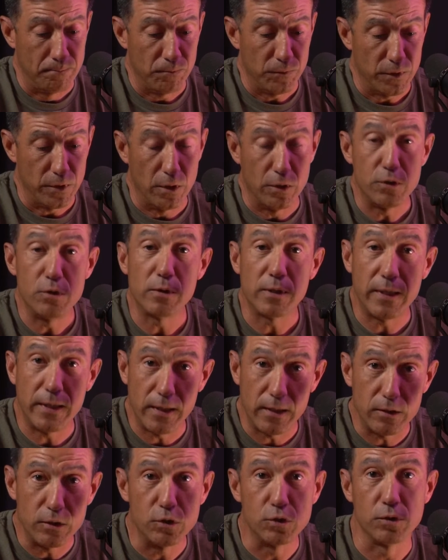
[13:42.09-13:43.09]
You
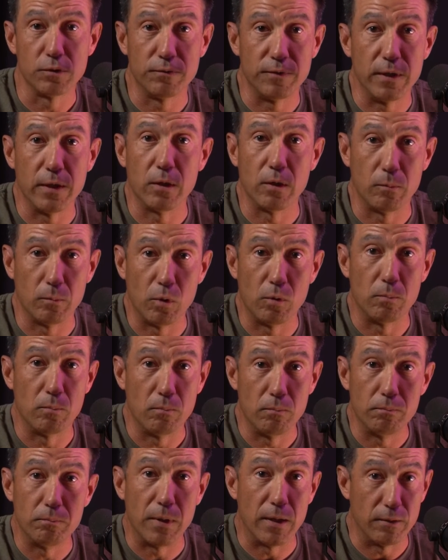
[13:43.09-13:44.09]
can use your VA home loan
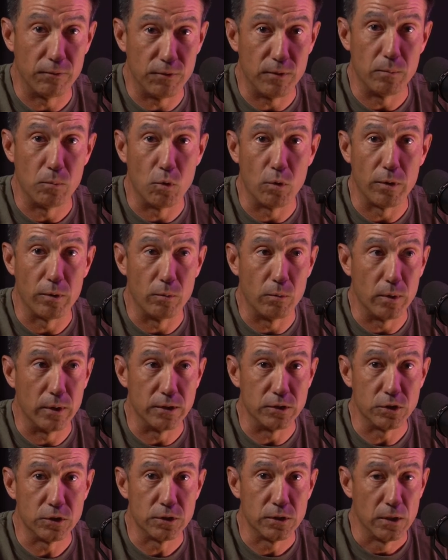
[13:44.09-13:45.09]
benefit more than
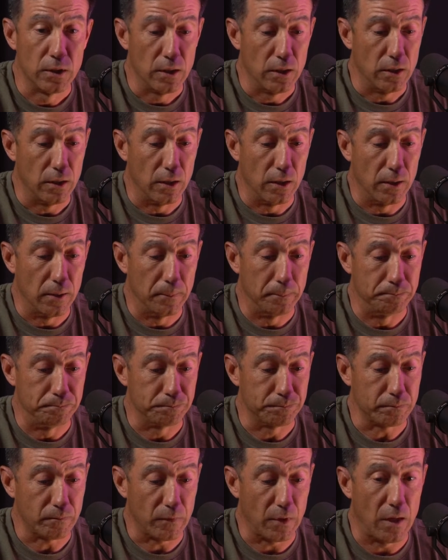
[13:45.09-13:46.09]
once. I'm
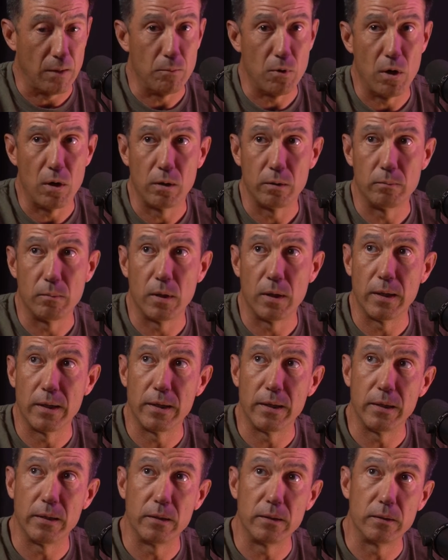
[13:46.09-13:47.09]
on
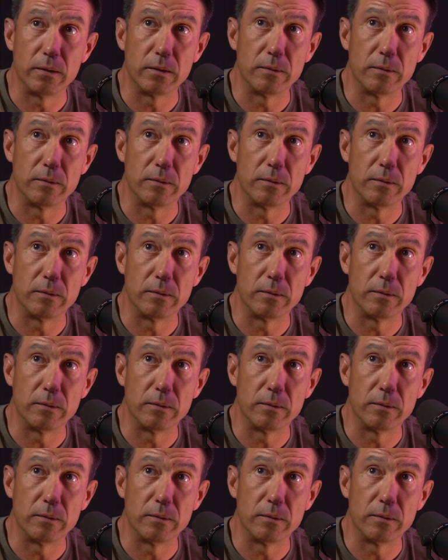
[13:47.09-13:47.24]
my